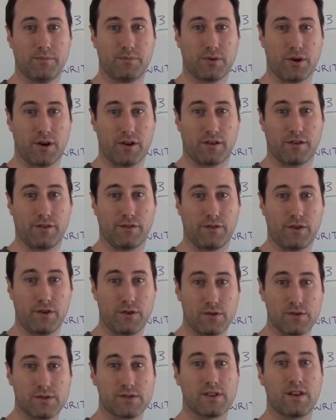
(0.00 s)
product
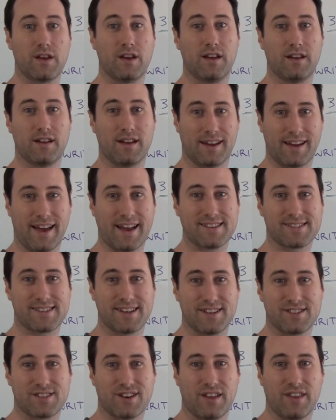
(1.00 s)
reviews against
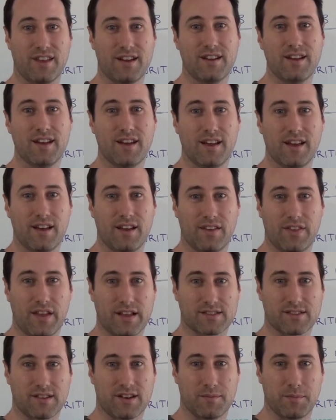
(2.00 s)
each other,
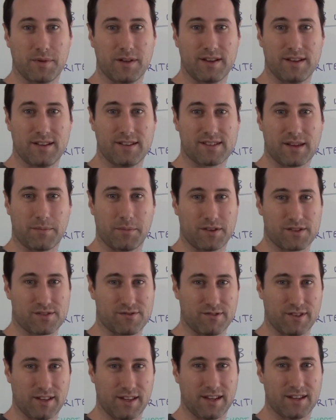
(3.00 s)
that's going to be something that's
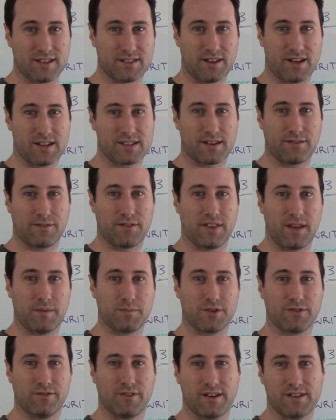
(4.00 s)
really enticing for them
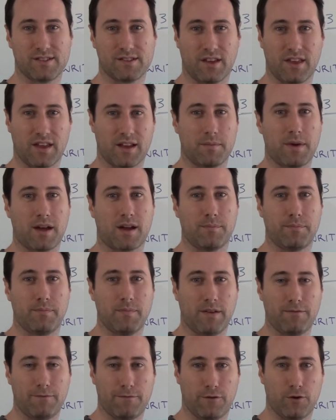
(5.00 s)
to read, so they can make an
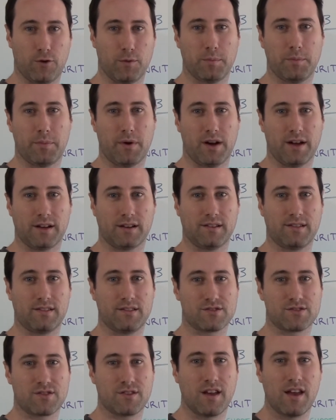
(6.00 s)
informed buying
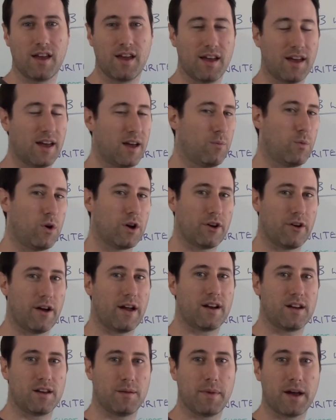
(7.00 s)
decision. And while you're
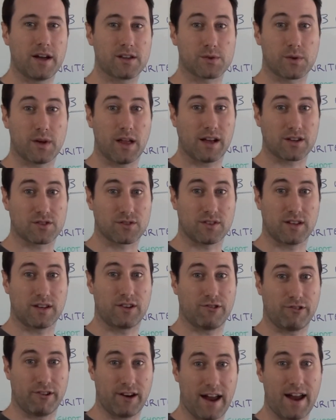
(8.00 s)
at it, you may as well actually
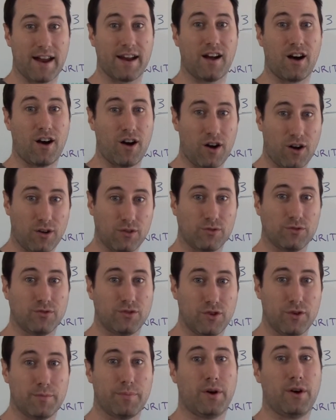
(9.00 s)
create a whole
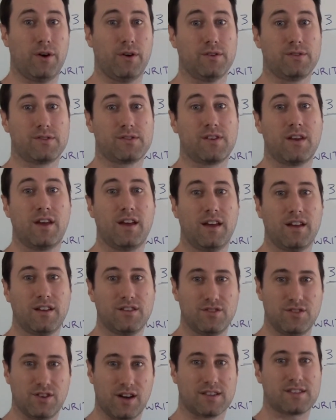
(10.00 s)
new post
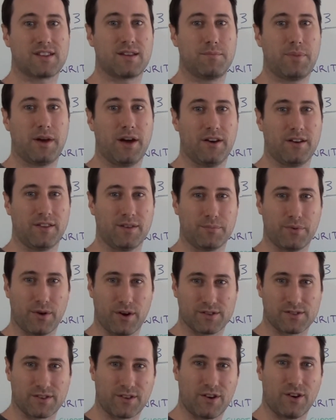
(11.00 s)
just comparing the
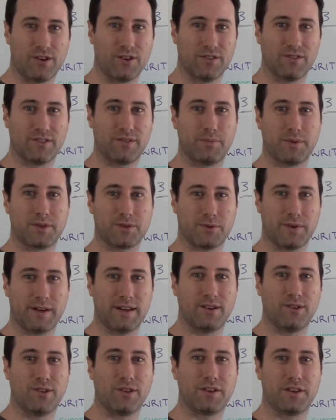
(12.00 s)
pros and cons
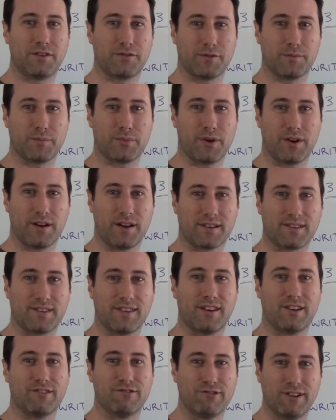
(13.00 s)
between all the different products
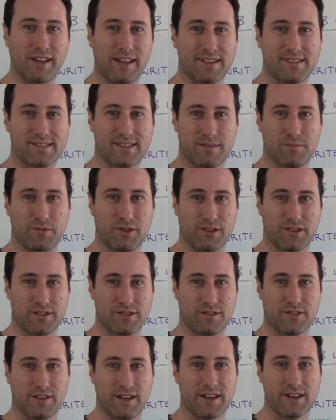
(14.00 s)
that are really similar in
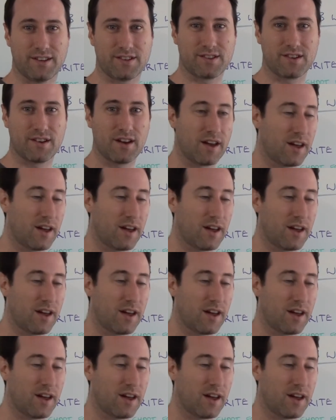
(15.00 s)
your niche.